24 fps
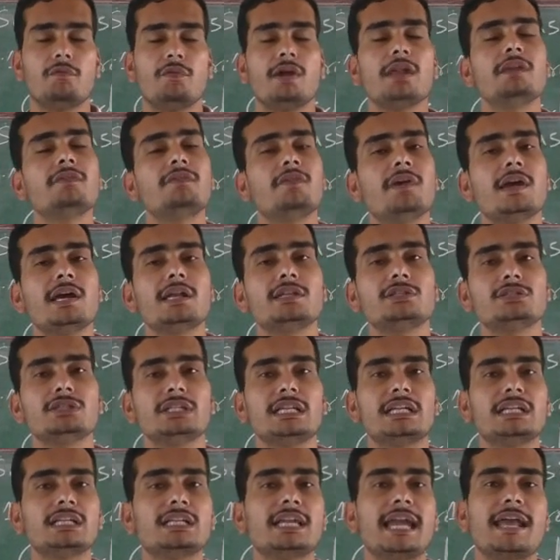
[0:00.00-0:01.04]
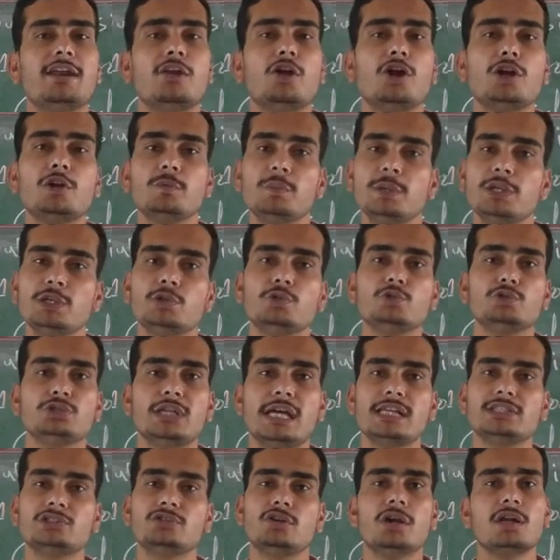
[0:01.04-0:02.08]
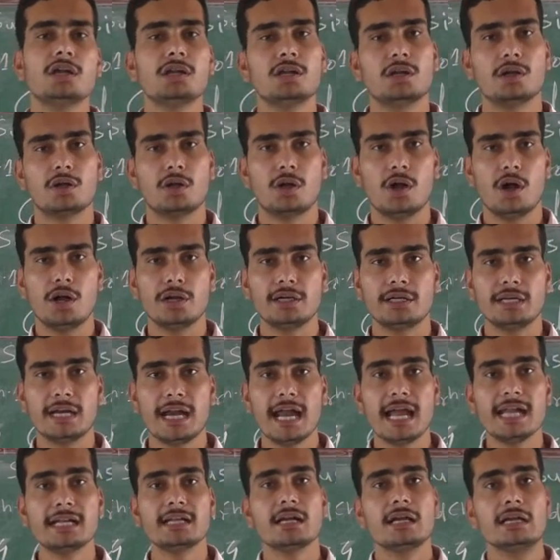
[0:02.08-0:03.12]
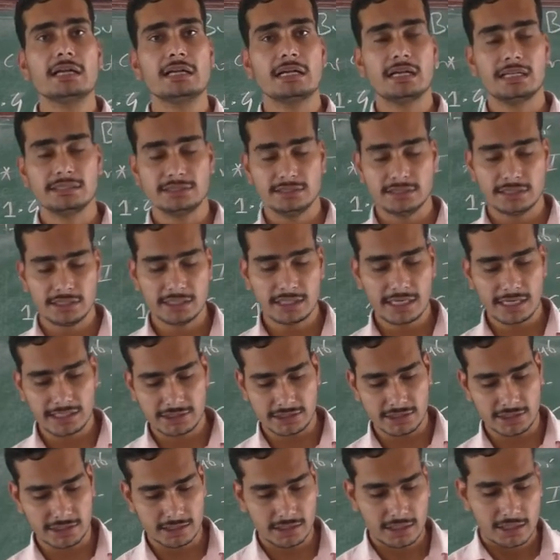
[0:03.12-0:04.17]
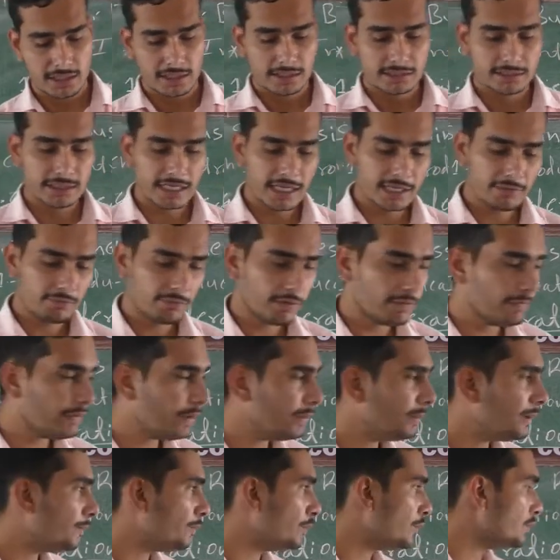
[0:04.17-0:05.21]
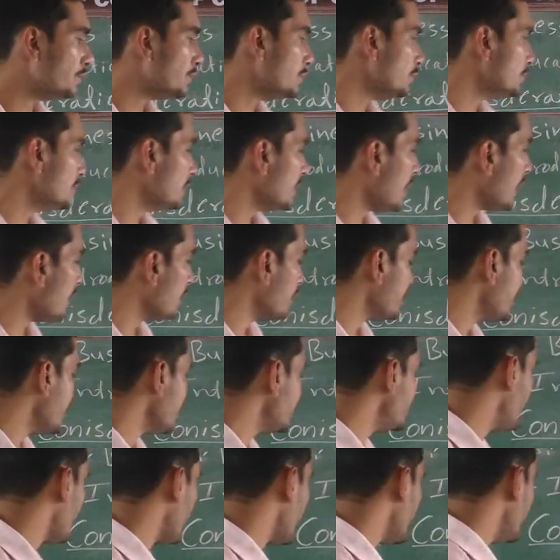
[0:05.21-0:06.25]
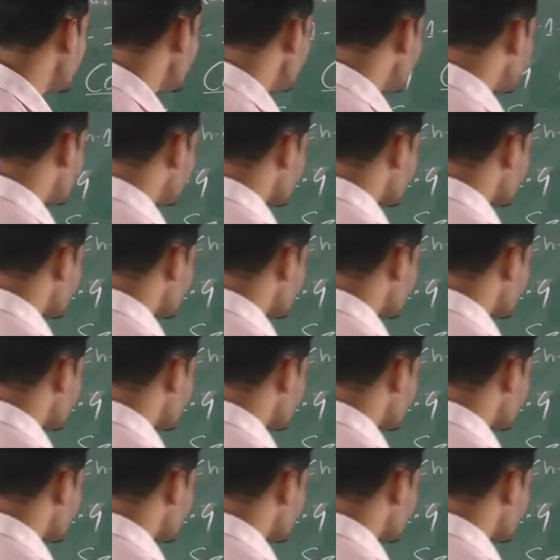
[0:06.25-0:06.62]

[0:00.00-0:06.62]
welfare, it cannot be used as your contract consideration. Then we will be moved to our next point.